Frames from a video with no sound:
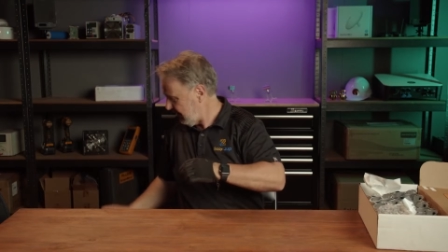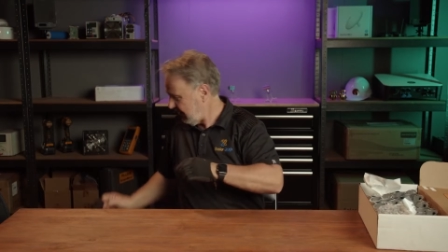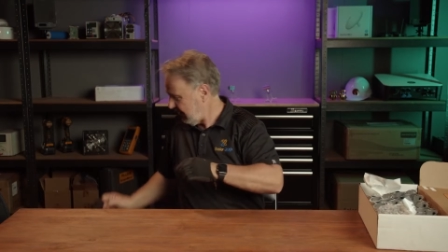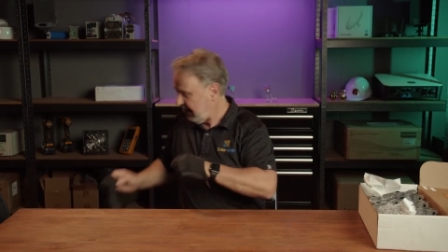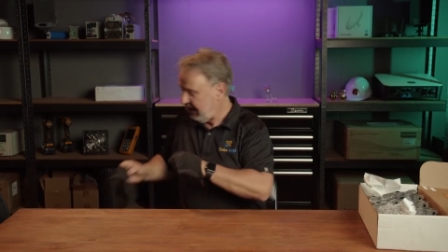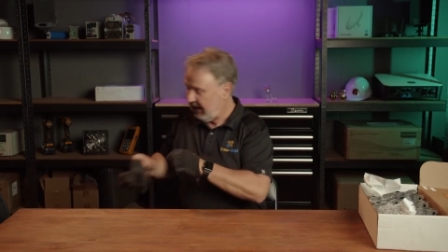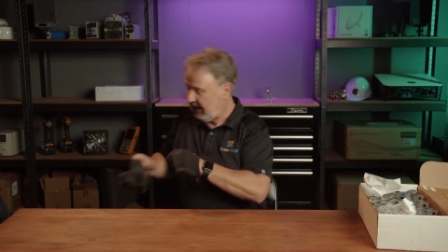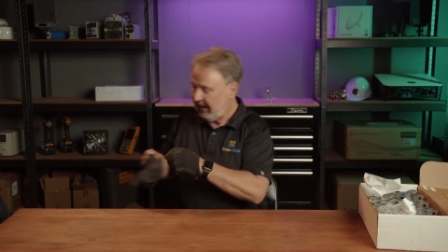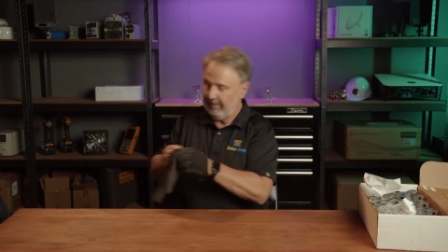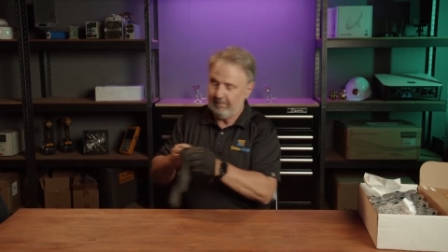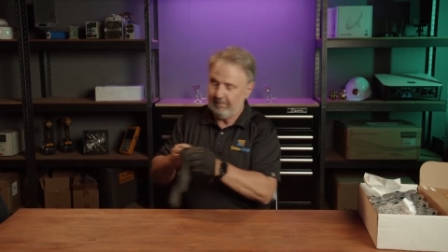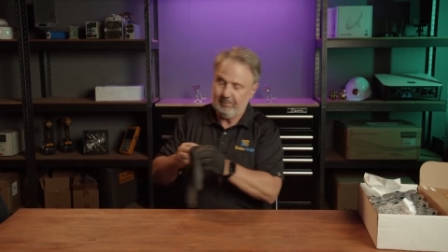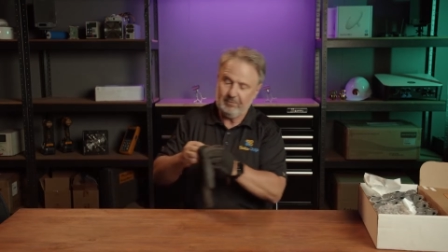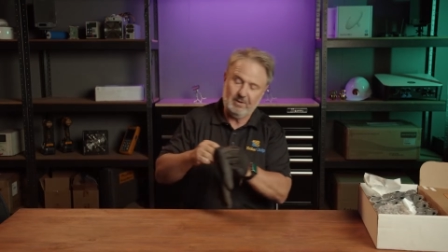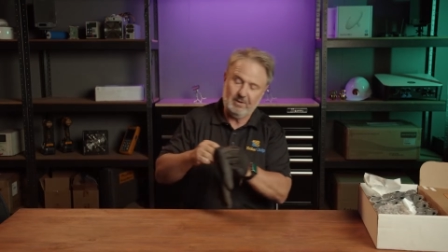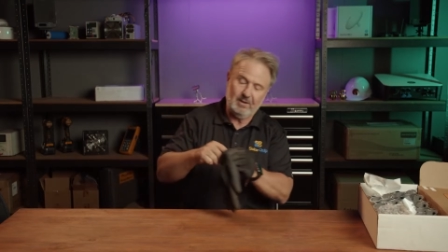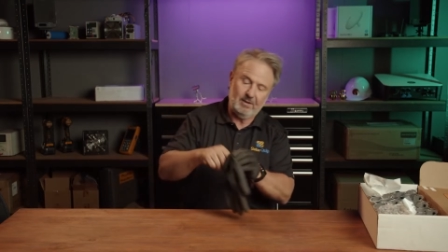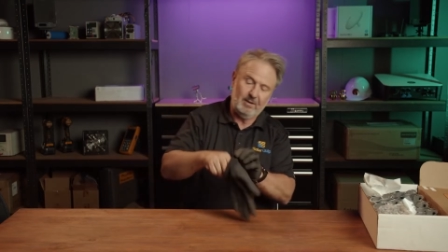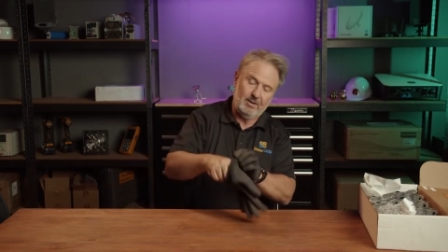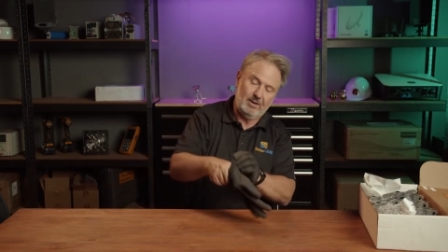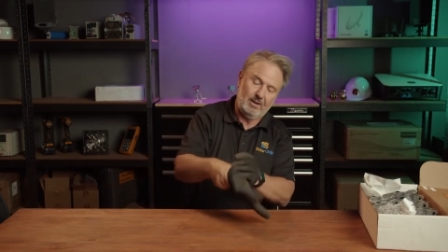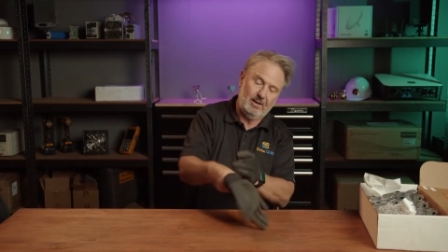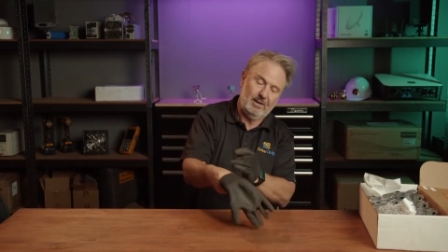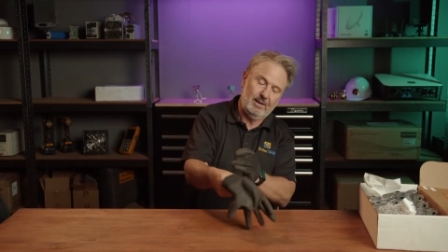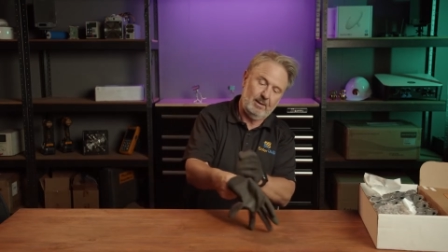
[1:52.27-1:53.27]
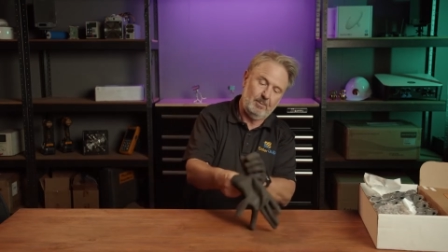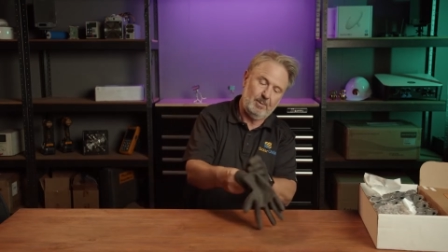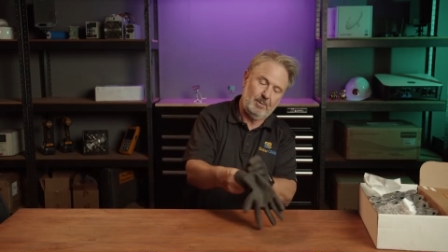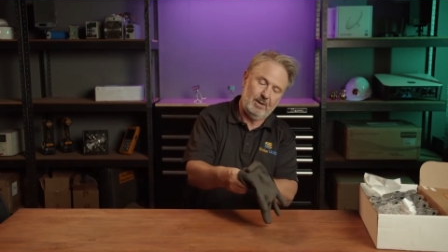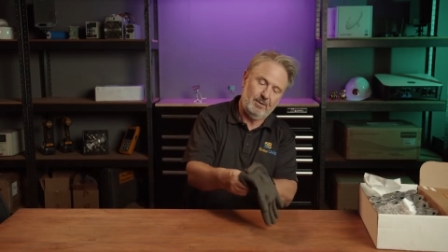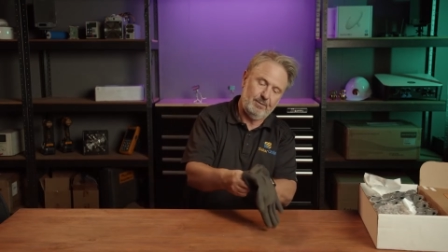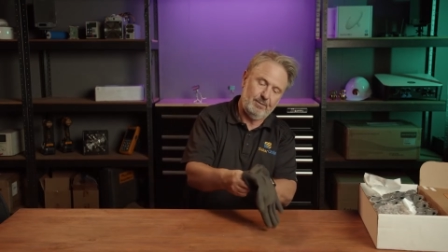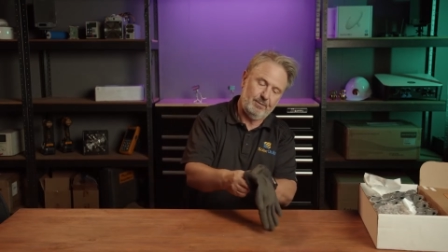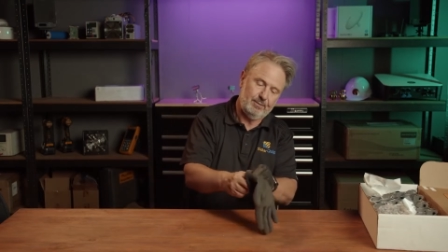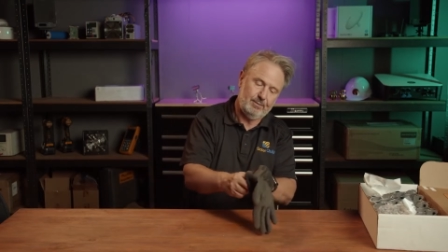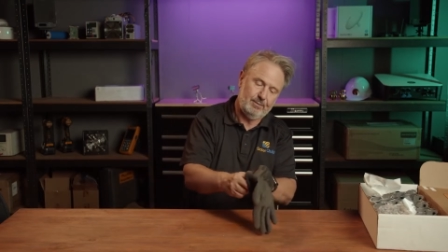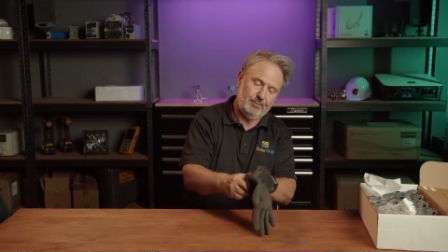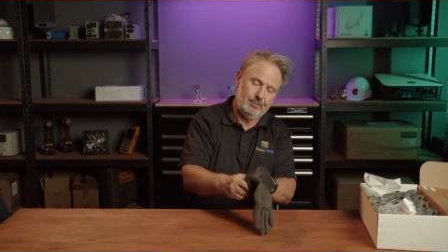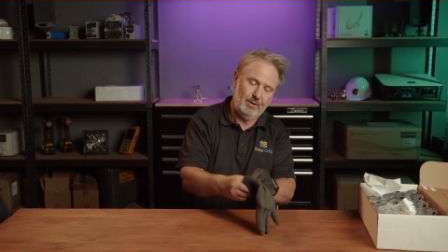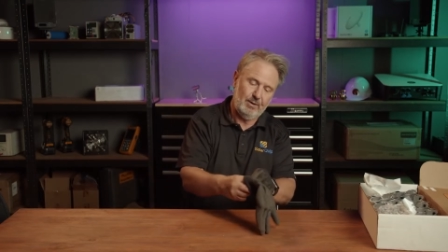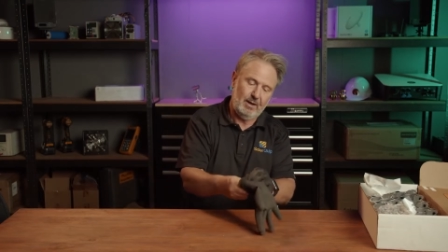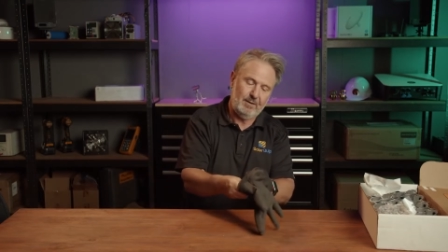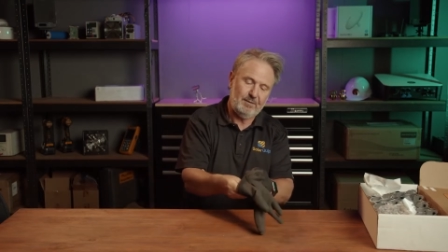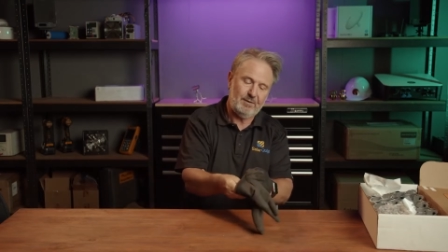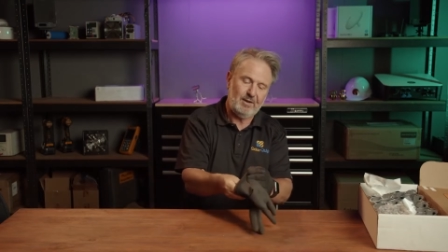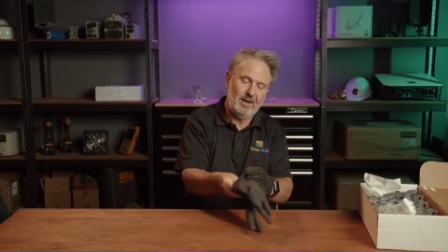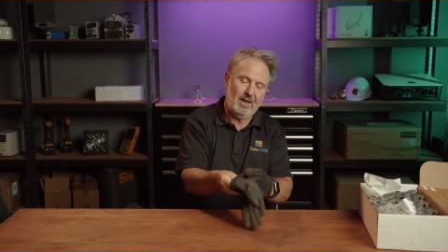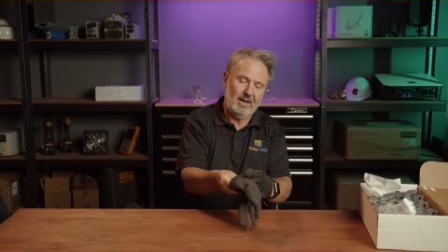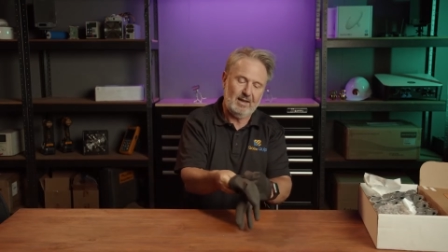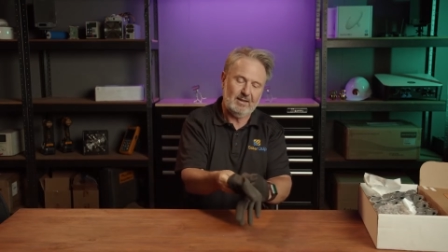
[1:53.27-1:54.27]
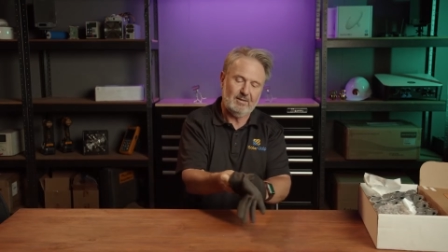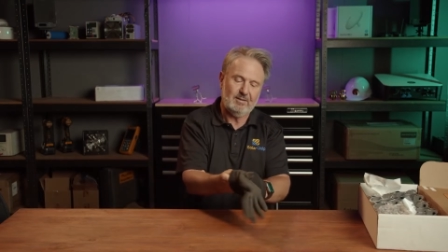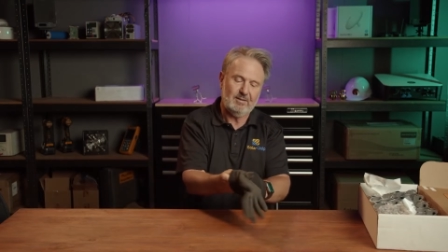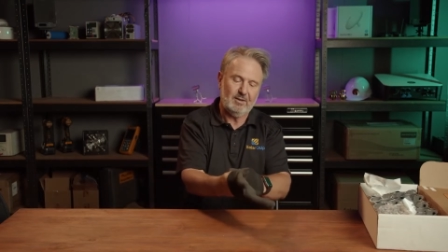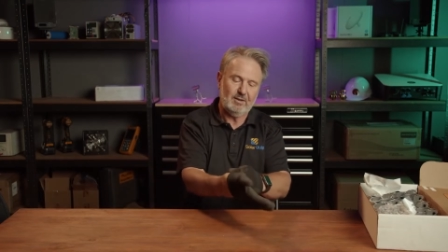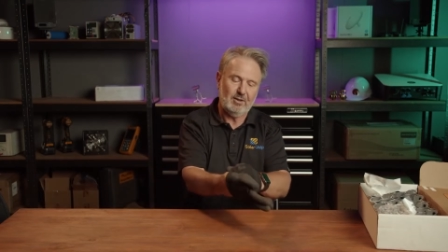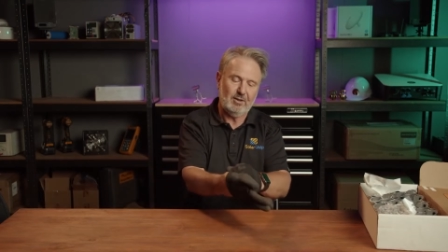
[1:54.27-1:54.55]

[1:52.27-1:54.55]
Got a little bit of rough cut